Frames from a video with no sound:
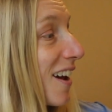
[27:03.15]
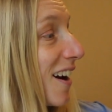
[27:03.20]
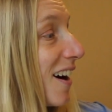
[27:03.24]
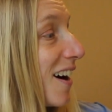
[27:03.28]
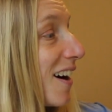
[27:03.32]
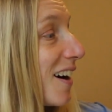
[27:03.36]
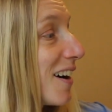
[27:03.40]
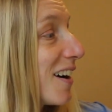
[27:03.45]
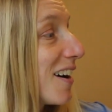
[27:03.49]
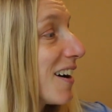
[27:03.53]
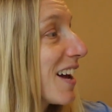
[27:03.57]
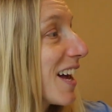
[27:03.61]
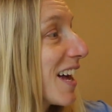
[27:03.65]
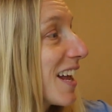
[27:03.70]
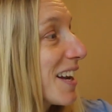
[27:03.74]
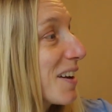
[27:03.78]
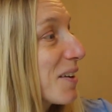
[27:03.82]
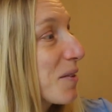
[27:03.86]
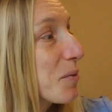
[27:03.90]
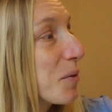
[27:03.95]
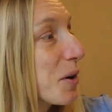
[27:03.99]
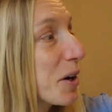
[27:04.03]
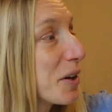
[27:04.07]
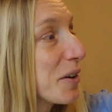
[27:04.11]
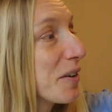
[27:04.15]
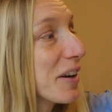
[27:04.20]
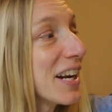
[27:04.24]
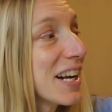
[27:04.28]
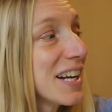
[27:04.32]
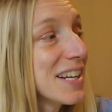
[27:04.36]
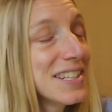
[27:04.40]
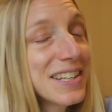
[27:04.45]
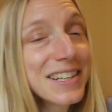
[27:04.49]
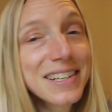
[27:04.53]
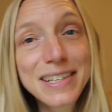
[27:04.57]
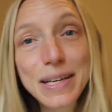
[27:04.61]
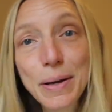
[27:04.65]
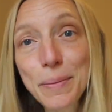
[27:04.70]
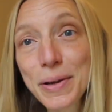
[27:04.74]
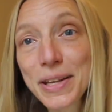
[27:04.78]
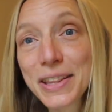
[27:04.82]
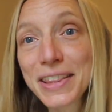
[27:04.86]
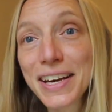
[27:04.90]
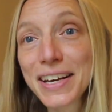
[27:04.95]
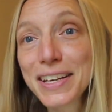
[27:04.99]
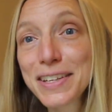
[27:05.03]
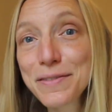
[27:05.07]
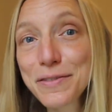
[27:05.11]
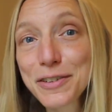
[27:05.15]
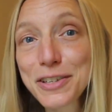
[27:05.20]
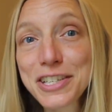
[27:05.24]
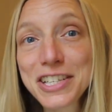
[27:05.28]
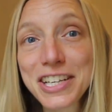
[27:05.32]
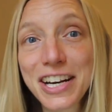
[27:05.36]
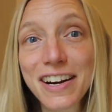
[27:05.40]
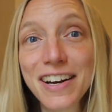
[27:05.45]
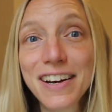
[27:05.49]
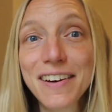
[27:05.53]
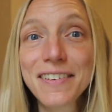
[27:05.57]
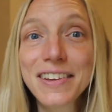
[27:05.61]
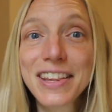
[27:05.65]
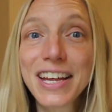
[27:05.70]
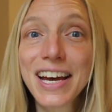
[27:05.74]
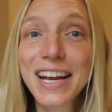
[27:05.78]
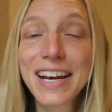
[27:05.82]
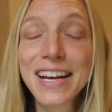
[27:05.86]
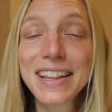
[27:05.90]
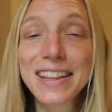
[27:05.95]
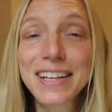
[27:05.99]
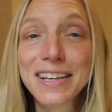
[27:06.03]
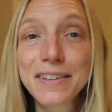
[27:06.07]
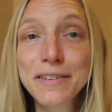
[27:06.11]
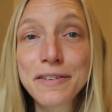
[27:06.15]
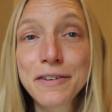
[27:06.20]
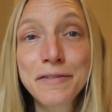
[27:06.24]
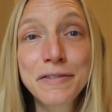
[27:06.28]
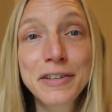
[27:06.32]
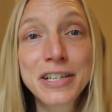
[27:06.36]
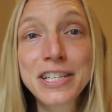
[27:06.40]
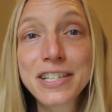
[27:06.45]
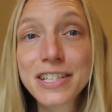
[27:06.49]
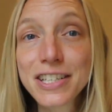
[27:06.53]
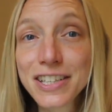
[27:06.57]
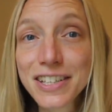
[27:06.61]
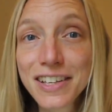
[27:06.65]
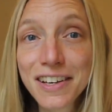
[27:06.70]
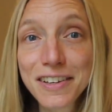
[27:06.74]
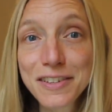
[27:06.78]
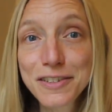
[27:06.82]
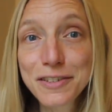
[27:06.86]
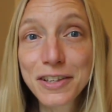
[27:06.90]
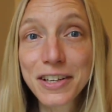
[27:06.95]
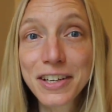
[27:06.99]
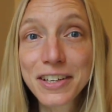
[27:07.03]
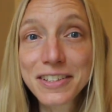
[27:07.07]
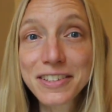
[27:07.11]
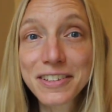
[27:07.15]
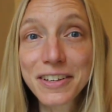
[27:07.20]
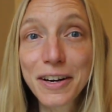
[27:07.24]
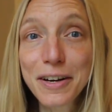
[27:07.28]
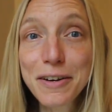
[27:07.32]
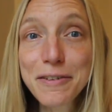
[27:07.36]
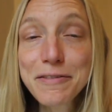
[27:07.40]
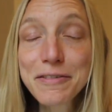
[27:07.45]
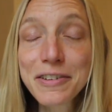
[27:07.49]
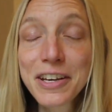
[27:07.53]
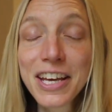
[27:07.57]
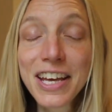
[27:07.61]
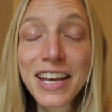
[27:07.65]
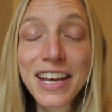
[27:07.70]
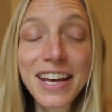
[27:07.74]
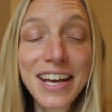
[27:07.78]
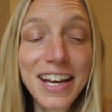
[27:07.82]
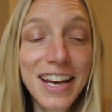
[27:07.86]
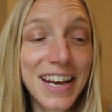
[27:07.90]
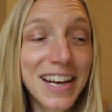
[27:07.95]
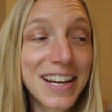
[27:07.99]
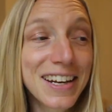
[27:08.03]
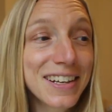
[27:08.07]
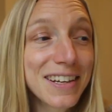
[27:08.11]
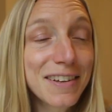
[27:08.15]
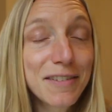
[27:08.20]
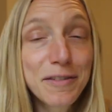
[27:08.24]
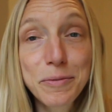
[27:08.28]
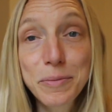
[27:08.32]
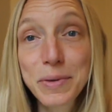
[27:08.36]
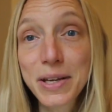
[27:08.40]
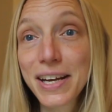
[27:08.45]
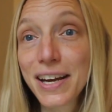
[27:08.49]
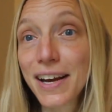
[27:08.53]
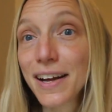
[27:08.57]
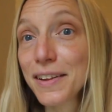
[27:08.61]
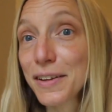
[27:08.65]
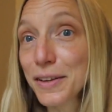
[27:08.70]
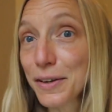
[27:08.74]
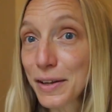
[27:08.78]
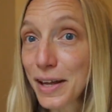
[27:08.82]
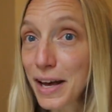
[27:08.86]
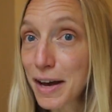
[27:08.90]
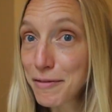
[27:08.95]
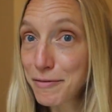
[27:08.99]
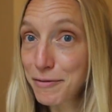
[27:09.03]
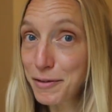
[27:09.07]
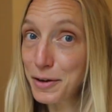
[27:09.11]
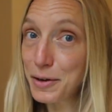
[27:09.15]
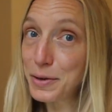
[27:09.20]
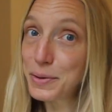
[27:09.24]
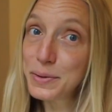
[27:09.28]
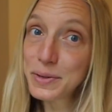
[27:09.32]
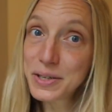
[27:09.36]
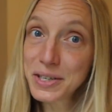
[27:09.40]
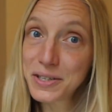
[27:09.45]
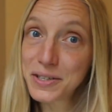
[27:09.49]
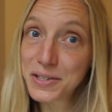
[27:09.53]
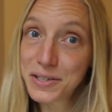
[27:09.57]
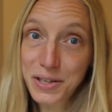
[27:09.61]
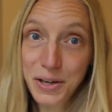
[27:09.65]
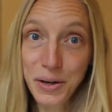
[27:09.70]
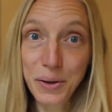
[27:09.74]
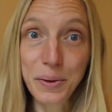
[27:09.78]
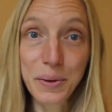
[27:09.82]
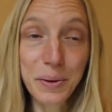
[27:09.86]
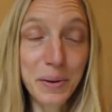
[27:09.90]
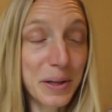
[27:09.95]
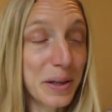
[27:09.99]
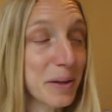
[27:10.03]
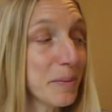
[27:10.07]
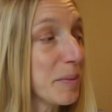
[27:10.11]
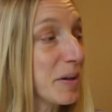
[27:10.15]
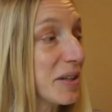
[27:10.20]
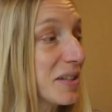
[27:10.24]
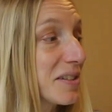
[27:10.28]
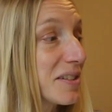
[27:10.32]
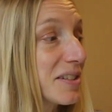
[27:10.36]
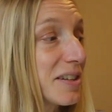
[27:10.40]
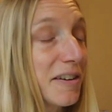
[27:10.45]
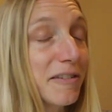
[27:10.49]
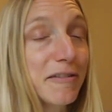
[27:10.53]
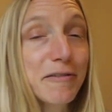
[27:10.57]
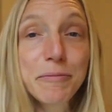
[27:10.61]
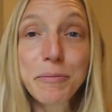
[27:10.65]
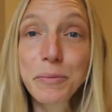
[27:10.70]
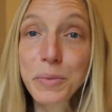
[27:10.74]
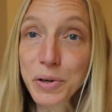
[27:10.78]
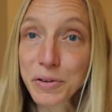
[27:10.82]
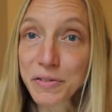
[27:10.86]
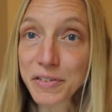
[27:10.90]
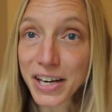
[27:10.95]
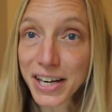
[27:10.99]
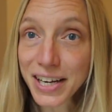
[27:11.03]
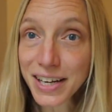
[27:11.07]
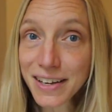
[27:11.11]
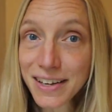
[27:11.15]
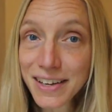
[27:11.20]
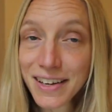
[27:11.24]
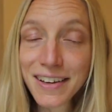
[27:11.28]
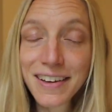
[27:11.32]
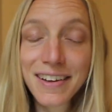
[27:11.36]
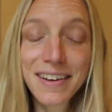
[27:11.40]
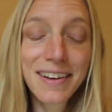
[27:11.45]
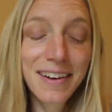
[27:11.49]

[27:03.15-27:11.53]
Uh, and what a great idea, Debbie. Thanks for sharing with that. And thanks for finishing the entrelac scarf and giving me a little FO to show in the midst of moving.